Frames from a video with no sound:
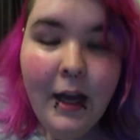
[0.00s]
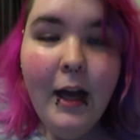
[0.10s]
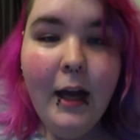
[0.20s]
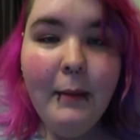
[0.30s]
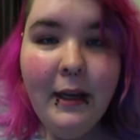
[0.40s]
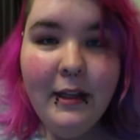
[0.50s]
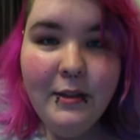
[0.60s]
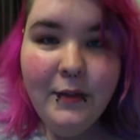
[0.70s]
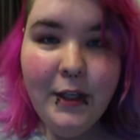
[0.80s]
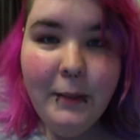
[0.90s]
I'm making this
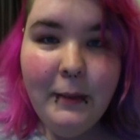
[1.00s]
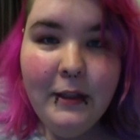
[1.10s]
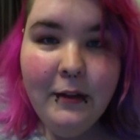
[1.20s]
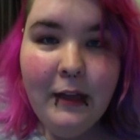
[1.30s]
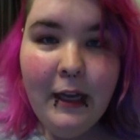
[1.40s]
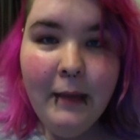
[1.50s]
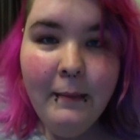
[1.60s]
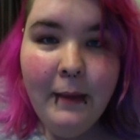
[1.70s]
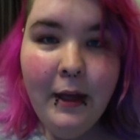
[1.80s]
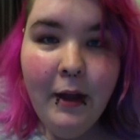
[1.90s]
video about the
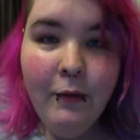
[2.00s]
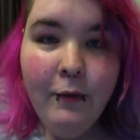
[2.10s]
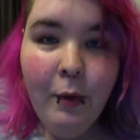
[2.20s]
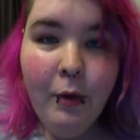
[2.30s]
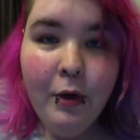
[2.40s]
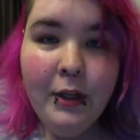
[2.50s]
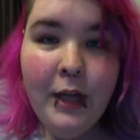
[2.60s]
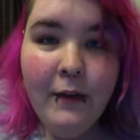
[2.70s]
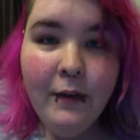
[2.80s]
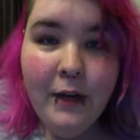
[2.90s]
Faybelle Thorn
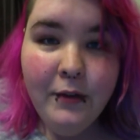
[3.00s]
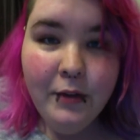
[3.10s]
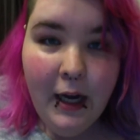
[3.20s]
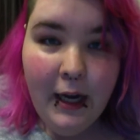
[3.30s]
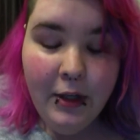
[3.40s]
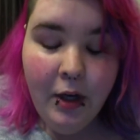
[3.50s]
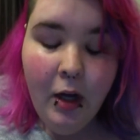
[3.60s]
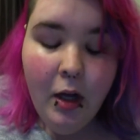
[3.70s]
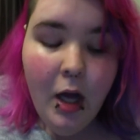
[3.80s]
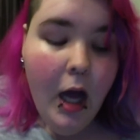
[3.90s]
Ever After High
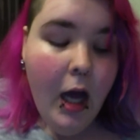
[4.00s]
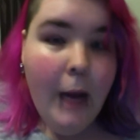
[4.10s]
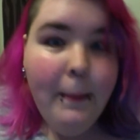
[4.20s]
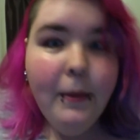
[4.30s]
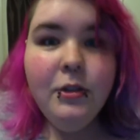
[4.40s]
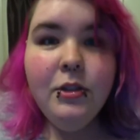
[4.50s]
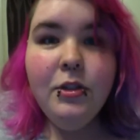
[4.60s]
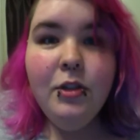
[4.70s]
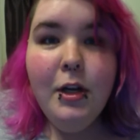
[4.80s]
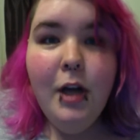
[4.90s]
doll. I purchased
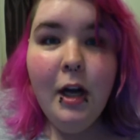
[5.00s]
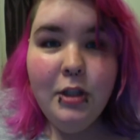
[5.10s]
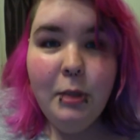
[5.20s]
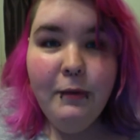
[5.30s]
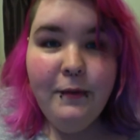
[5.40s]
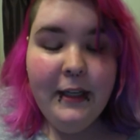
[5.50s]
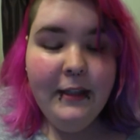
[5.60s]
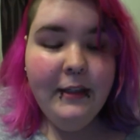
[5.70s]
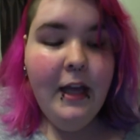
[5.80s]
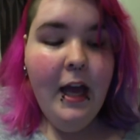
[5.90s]
her on October 5th,
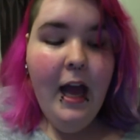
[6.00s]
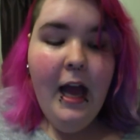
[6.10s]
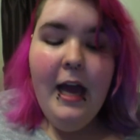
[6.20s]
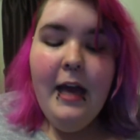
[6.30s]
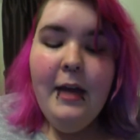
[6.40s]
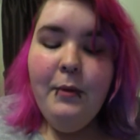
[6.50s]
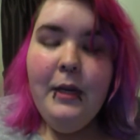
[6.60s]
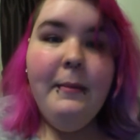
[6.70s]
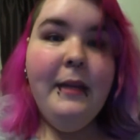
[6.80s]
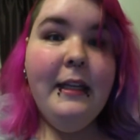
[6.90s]
and when I
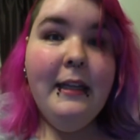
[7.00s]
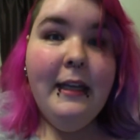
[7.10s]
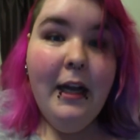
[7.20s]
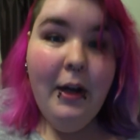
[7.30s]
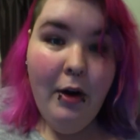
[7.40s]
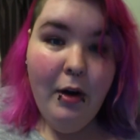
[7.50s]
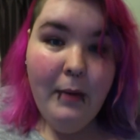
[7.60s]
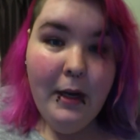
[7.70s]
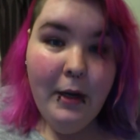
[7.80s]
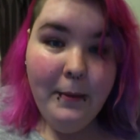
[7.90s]
immediately got home,
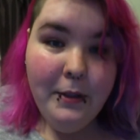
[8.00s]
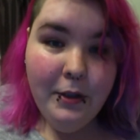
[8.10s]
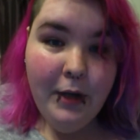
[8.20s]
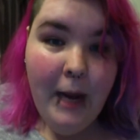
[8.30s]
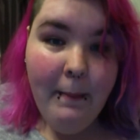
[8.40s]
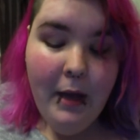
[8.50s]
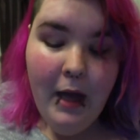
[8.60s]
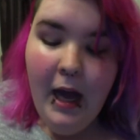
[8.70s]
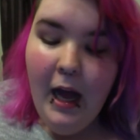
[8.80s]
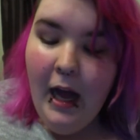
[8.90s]
I opened her up.
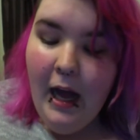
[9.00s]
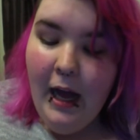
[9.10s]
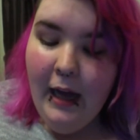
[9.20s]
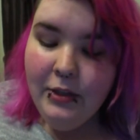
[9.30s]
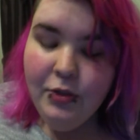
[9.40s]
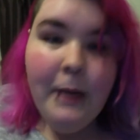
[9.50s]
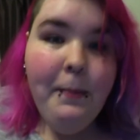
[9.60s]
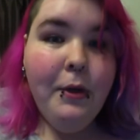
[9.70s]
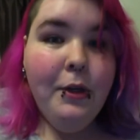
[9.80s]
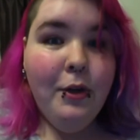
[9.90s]
I tried
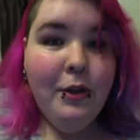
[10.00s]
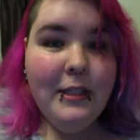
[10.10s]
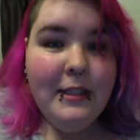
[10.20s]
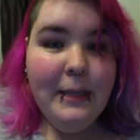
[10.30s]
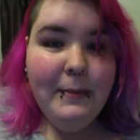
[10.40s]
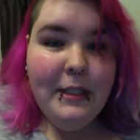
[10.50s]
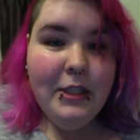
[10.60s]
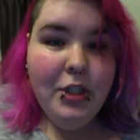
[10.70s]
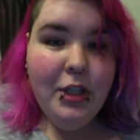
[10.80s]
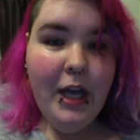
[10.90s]
putting her in the sitting
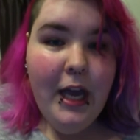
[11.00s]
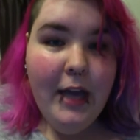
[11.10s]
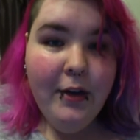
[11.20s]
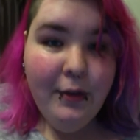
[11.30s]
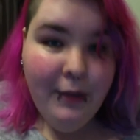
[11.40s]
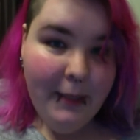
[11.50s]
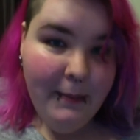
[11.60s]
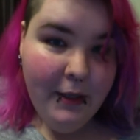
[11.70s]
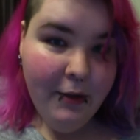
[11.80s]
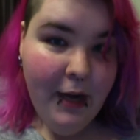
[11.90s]
position, and her leg
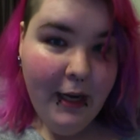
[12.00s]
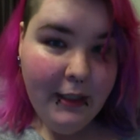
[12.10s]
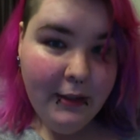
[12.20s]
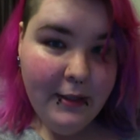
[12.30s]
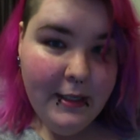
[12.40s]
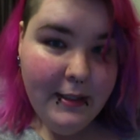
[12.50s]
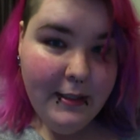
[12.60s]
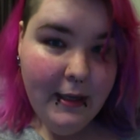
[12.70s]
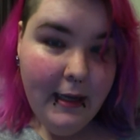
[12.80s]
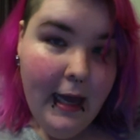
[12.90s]
made a cracking noise.
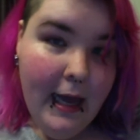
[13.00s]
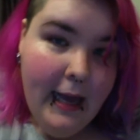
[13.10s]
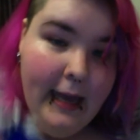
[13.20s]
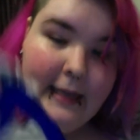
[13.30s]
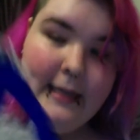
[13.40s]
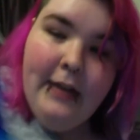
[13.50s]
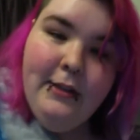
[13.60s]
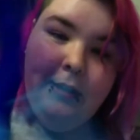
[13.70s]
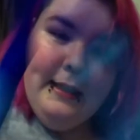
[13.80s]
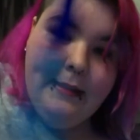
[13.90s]
It can now
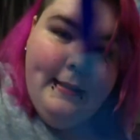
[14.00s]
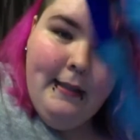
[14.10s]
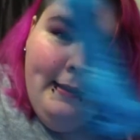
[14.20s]
do this.